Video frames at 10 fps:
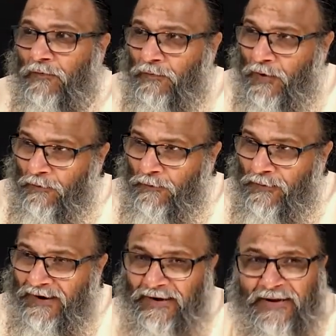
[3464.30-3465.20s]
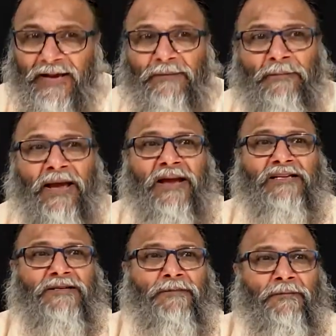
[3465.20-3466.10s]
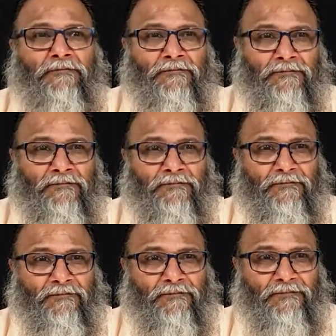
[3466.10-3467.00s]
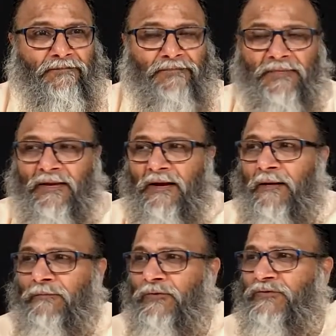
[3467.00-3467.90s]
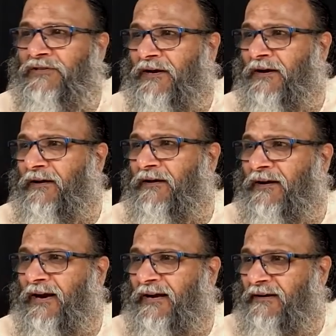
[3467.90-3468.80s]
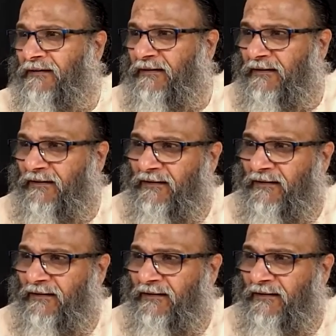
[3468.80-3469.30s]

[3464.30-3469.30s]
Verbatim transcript: So our mind can maximum come to surrender at